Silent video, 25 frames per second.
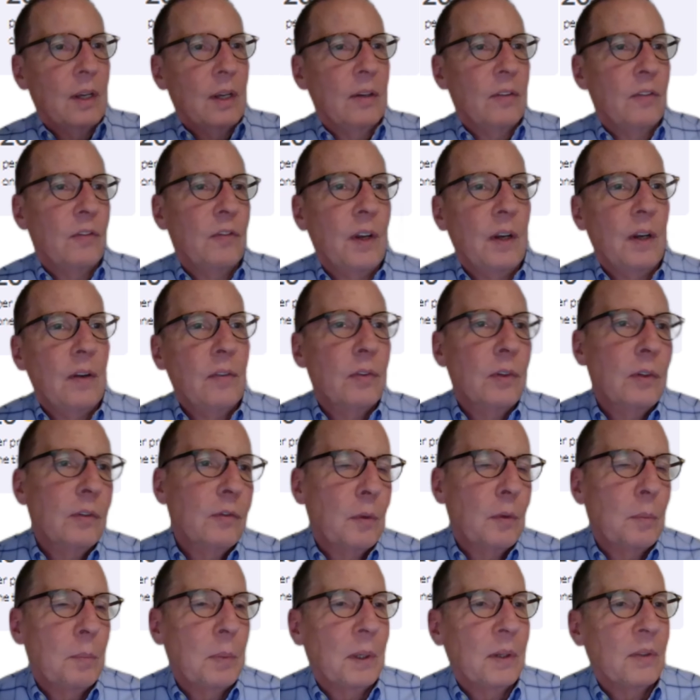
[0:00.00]
favorite
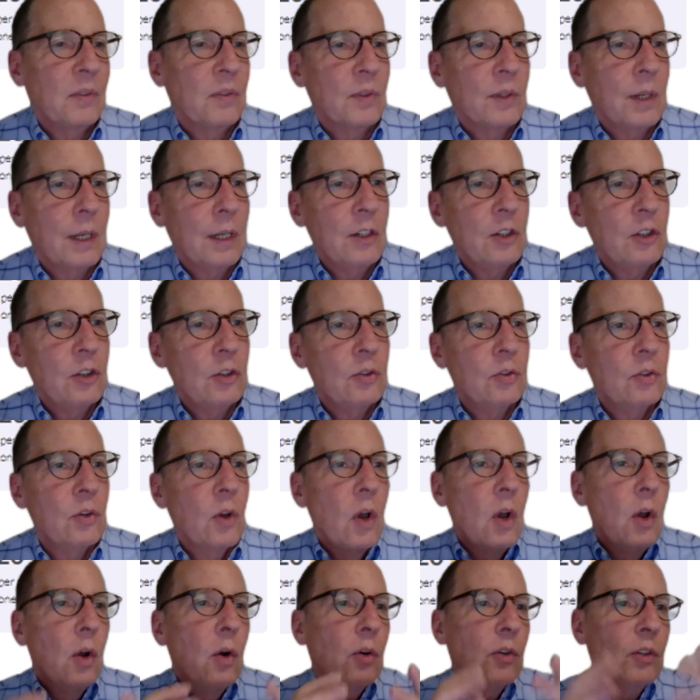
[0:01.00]
for presentations,
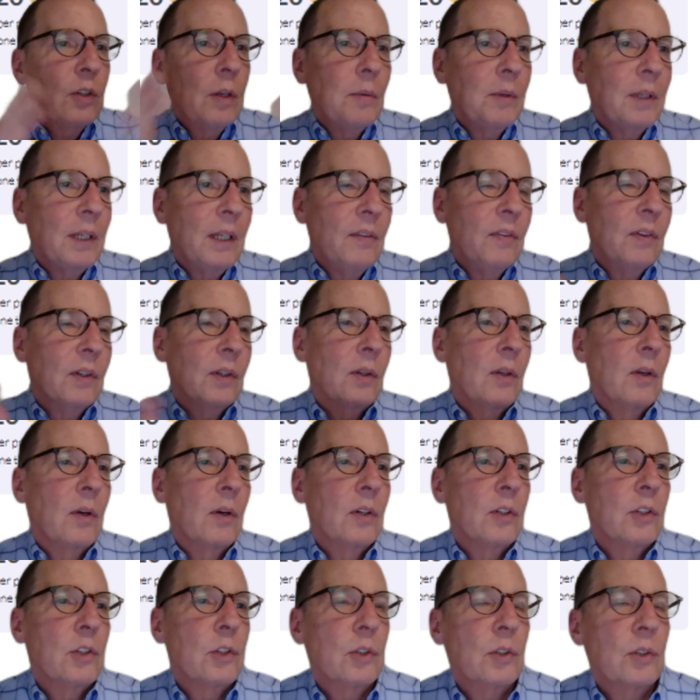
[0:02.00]
or something even
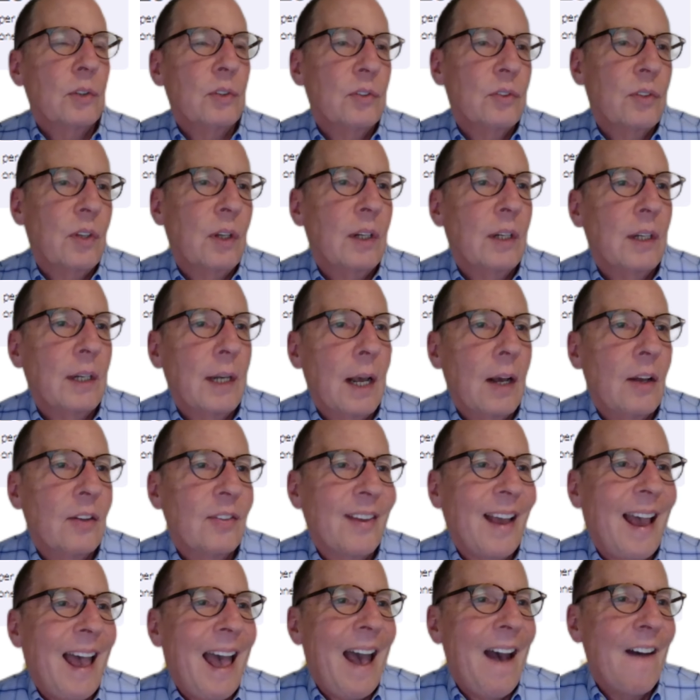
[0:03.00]
larger, you can send it out
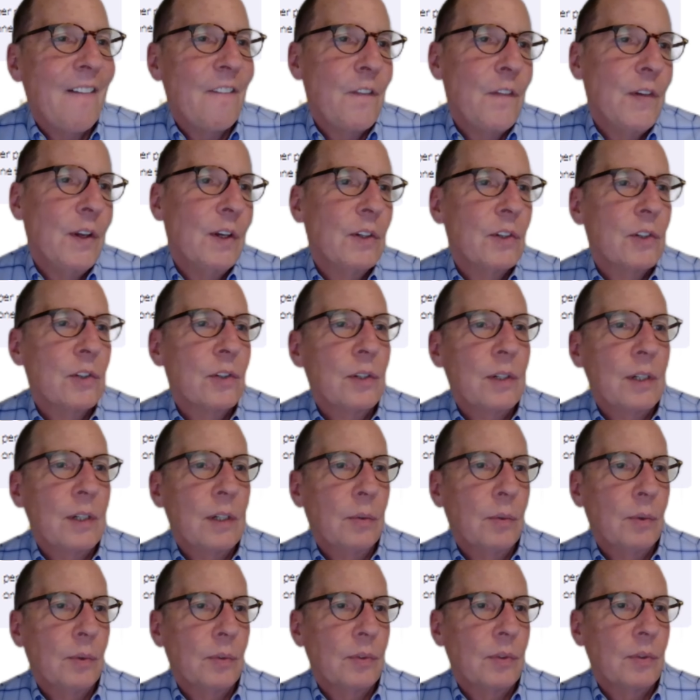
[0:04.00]
as a 1/2 inch
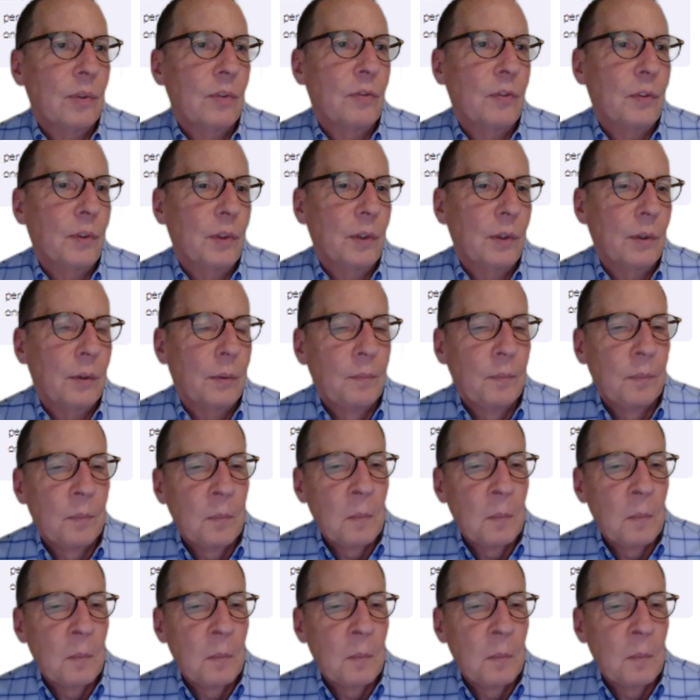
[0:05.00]
equals a foot.